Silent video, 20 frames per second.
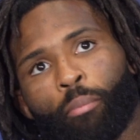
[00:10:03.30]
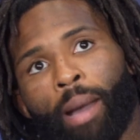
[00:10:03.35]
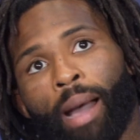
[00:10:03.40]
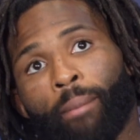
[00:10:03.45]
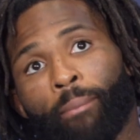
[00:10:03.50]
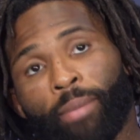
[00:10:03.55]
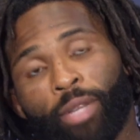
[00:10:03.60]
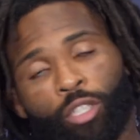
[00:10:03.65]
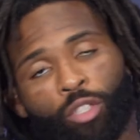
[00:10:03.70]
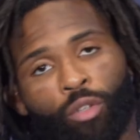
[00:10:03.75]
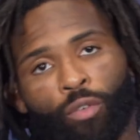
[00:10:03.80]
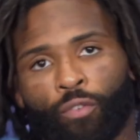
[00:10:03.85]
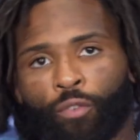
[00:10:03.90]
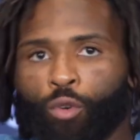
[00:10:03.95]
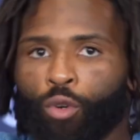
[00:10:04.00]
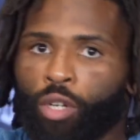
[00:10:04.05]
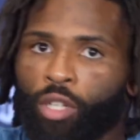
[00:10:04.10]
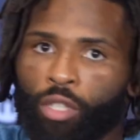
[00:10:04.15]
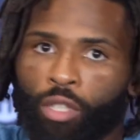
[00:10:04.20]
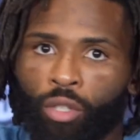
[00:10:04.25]
my mental
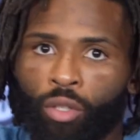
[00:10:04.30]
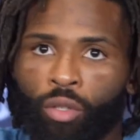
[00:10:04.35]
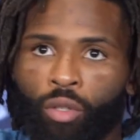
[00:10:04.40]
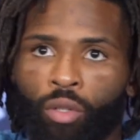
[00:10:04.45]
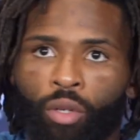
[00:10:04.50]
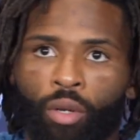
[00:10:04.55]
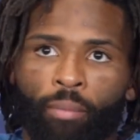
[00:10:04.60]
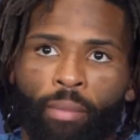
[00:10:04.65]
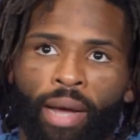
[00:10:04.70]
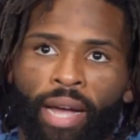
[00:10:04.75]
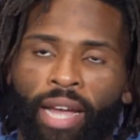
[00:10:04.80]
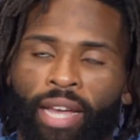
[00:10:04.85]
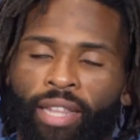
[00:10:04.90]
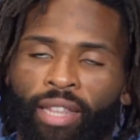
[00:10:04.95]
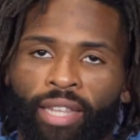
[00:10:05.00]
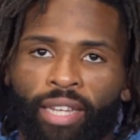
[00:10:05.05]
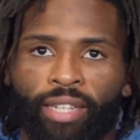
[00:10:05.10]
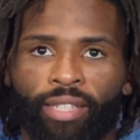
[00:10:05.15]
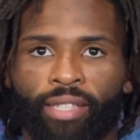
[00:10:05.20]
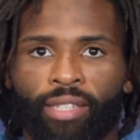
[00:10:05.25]
fortitude, my
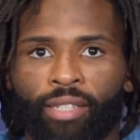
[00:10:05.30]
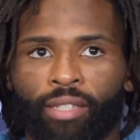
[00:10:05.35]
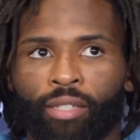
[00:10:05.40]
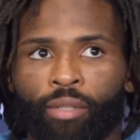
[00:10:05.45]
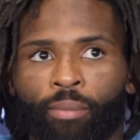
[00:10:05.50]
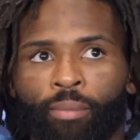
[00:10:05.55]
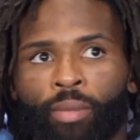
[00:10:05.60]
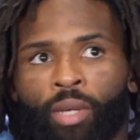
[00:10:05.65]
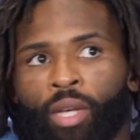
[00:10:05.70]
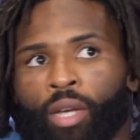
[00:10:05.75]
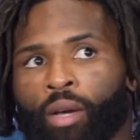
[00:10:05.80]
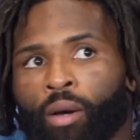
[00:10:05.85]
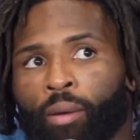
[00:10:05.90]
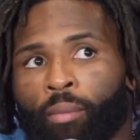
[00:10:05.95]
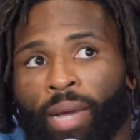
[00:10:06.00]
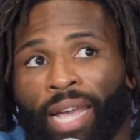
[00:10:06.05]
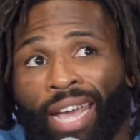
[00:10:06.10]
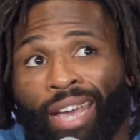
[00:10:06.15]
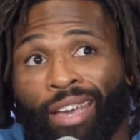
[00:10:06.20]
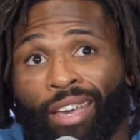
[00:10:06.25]
athleticism,
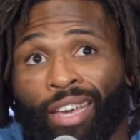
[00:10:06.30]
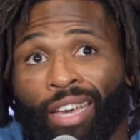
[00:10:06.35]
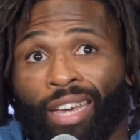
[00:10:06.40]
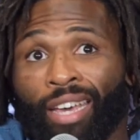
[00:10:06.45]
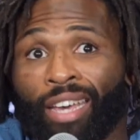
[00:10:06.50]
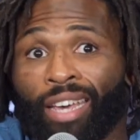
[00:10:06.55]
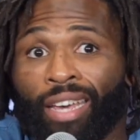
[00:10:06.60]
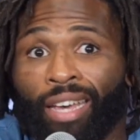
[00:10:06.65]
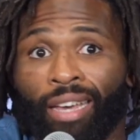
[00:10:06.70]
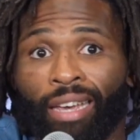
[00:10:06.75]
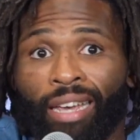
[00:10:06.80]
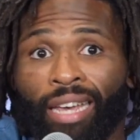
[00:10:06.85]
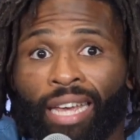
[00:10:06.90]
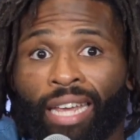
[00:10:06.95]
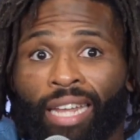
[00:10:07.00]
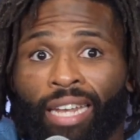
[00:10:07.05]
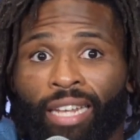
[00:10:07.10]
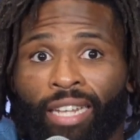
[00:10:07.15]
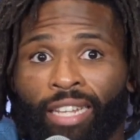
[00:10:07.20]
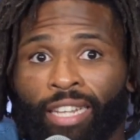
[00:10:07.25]

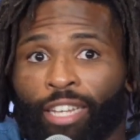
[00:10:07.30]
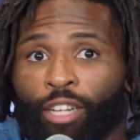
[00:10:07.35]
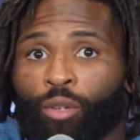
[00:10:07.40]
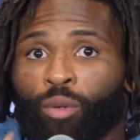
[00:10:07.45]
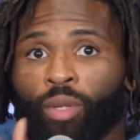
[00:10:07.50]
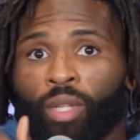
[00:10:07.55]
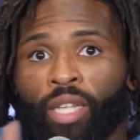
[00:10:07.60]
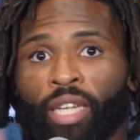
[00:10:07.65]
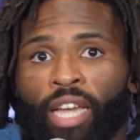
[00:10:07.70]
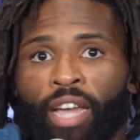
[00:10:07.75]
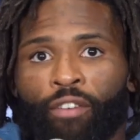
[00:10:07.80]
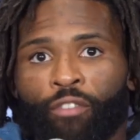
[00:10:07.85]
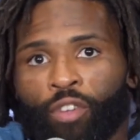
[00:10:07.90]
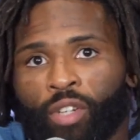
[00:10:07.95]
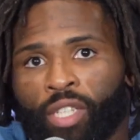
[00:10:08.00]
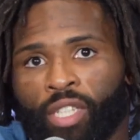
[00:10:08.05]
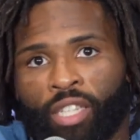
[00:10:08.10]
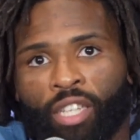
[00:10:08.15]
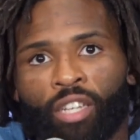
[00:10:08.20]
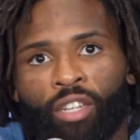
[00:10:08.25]
and literally
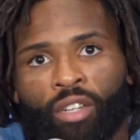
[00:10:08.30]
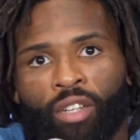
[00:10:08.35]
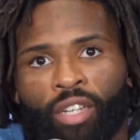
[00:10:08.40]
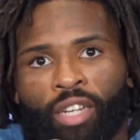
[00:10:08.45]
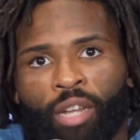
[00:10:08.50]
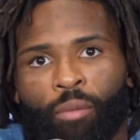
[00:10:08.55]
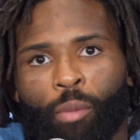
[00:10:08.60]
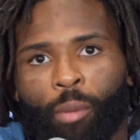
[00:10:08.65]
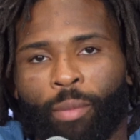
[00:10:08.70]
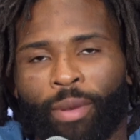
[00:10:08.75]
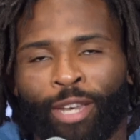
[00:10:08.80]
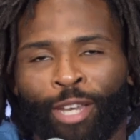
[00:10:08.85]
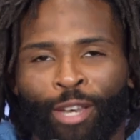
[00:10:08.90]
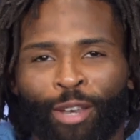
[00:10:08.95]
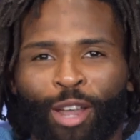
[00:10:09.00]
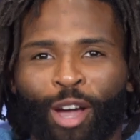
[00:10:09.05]
every skill in MMA.